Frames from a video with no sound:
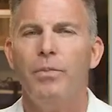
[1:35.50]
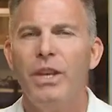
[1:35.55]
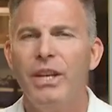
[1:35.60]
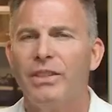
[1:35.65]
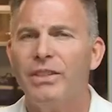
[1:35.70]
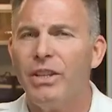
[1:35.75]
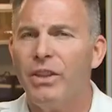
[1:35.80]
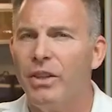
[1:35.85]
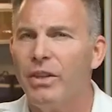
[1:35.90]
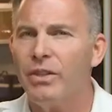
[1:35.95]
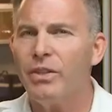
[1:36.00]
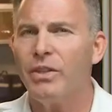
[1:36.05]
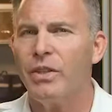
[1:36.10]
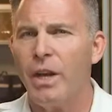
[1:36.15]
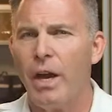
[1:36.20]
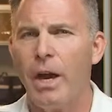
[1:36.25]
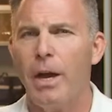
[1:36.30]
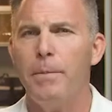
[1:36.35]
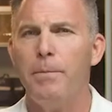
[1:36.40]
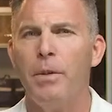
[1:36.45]
It's at this
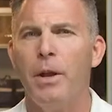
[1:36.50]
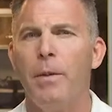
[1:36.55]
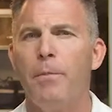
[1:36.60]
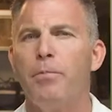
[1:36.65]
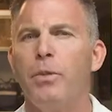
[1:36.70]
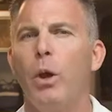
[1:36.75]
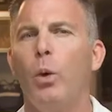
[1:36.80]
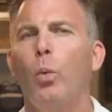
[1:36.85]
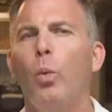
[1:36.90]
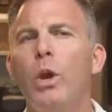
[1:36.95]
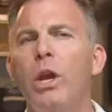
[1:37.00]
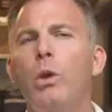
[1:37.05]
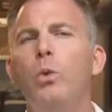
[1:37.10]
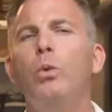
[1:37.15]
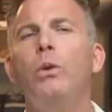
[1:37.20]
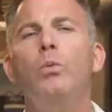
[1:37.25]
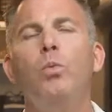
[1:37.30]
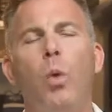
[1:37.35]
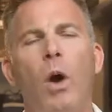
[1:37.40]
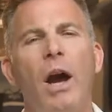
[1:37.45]
time that we
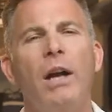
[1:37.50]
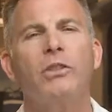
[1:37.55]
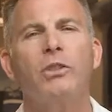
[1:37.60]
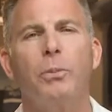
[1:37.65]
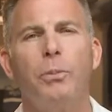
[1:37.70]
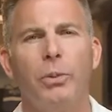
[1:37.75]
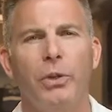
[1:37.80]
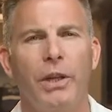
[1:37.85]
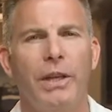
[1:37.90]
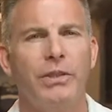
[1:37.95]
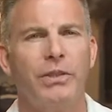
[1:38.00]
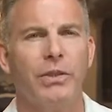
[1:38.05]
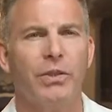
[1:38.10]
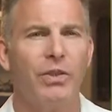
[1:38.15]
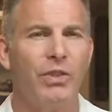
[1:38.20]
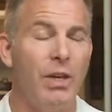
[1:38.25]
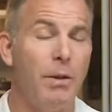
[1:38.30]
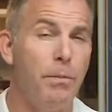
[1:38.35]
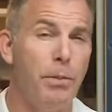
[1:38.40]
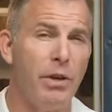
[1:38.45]
would want to place a
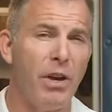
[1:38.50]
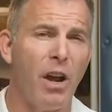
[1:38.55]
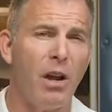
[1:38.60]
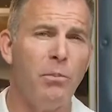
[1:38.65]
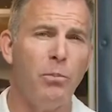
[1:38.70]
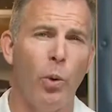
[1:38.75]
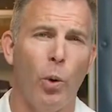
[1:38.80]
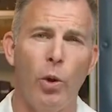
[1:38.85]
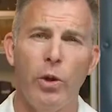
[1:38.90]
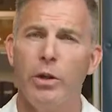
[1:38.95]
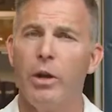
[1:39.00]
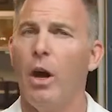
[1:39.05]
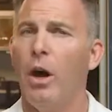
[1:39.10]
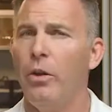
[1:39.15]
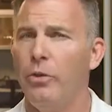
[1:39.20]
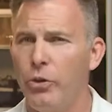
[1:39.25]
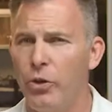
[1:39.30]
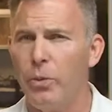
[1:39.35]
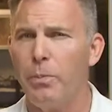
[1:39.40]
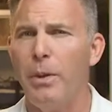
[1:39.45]
CPR board
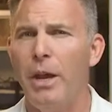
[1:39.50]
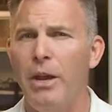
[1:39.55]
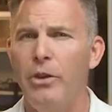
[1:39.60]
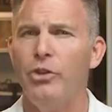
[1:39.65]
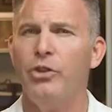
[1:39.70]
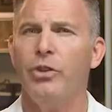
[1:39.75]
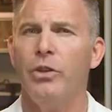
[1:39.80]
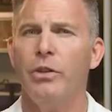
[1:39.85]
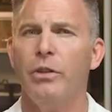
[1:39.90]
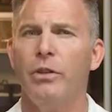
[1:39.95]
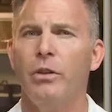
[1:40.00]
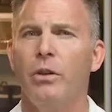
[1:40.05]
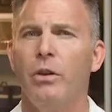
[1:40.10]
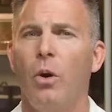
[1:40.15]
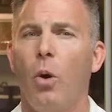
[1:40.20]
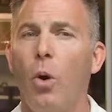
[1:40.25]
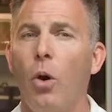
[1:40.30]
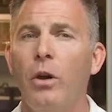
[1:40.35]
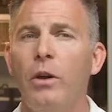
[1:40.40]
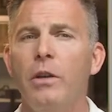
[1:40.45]
under the patient
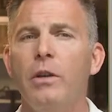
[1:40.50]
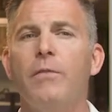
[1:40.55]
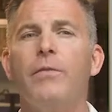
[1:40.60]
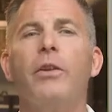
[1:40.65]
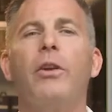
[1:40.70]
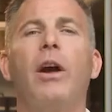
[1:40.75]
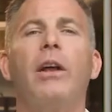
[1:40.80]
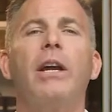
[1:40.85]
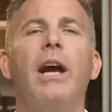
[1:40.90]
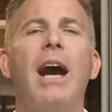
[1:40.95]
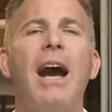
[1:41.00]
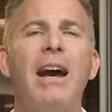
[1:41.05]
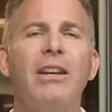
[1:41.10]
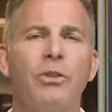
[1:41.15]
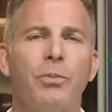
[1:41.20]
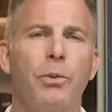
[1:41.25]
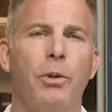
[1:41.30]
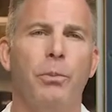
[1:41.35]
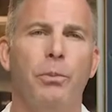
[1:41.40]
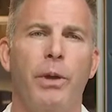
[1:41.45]
or if they're on a
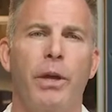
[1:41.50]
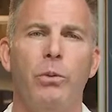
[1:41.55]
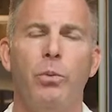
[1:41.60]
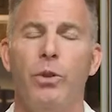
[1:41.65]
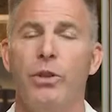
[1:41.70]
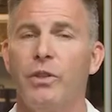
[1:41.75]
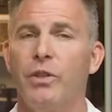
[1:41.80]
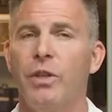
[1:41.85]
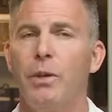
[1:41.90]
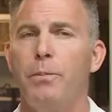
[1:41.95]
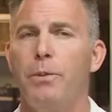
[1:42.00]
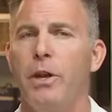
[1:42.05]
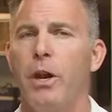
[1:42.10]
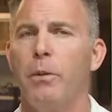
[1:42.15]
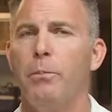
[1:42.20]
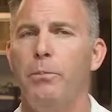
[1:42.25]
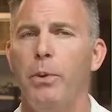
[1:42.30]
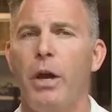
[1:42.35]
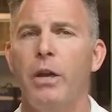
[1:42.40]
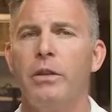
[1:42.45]
hospital bed with a
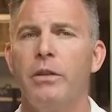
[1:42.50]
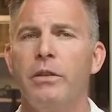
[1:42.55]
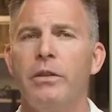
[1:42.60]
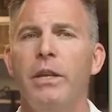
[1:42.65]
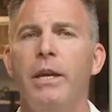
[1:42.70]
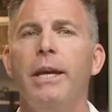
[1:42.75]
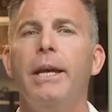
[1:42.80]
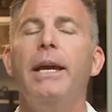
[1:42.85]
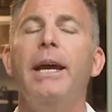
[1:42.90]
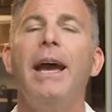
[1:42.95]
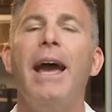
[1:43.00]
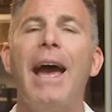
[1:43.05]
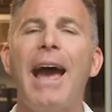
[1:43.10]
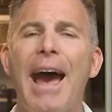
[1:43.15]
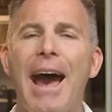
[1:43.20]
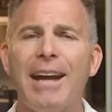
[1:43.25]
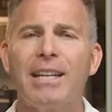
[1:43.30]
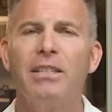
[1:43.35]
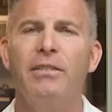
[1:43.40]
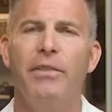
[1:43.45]
CPR button,
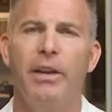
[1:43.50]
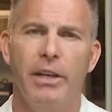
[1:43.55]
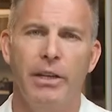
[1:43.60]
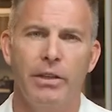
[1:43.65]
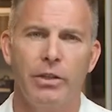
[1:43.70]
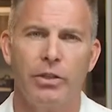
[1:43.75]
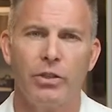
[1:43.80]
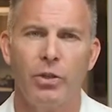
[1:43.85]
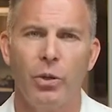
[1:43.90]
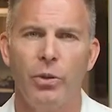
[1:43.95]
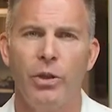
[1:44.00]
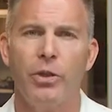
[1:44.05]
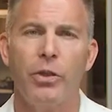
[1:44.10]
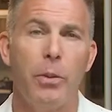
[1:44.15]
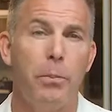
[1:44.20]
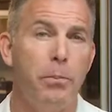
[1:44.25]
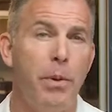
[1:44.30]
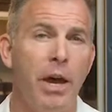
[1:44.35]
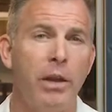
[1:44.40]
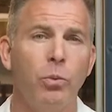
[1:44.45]
activate it so that the
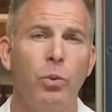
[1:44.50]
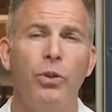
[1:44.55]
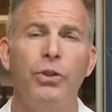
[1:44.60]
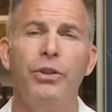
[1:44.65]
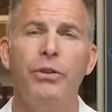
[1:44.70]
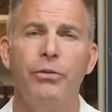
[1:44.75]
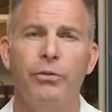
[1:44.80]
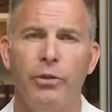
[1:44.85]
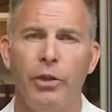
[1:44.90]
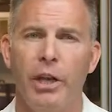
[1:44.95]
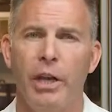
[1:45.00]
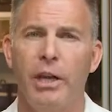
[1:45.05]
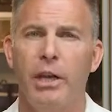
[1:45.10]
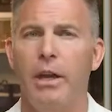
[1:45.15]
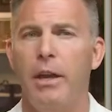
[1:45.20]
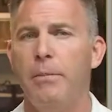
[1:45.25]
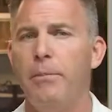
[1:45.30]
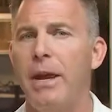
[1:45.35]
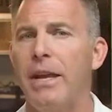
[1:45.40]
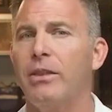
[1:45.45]
bed will deflate
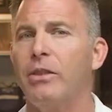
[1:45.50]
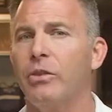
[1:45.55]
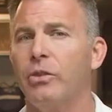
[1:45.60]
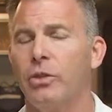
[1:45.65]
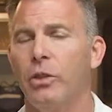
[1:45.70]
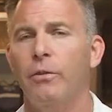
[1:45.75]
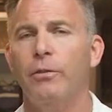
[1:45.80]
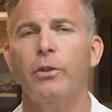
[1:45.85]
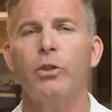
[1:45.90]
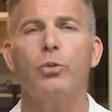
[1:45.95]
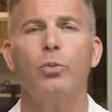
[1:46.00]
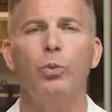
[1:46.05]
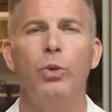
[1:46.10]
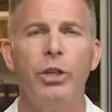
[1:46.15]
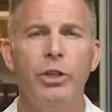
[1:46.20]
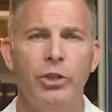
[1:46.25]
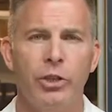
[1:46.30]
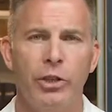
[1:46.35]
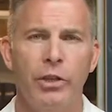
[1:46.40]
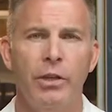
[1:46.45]
and make the surface
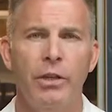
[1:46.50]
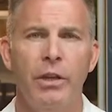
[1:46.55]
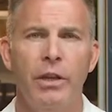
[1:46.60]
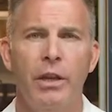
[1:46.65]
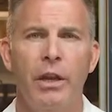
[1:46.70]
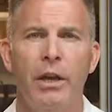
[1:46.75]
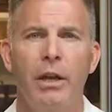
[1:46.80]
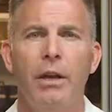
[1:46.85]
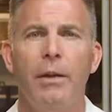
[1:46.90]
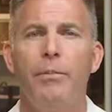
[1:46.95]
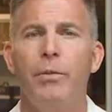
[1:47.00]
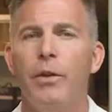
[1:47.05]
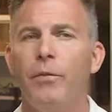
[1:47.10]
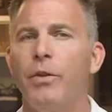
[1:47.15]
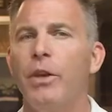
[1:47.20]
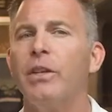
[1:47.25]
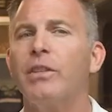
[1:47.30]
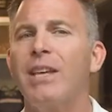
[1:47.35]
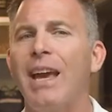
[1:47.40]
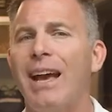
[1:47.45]
rigid if
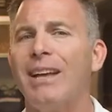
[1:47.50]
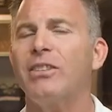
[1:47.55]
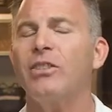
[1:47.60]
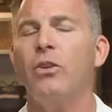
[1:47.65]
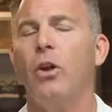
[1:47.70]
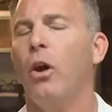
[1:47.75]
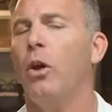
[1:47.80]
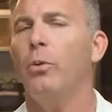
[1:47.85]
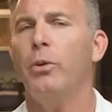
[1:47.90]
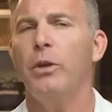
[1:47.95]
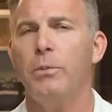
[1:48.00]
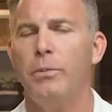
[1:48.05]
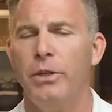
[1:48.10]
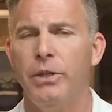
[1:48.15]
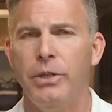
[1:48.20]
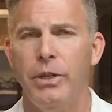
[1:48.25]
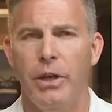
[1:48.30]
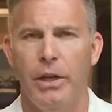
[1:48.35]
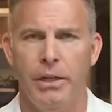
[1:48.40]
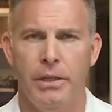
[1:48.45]
this hasn't already been
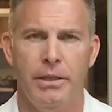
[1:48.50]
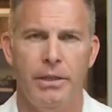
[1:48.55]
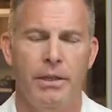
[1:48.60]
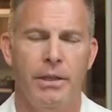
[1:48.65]
done.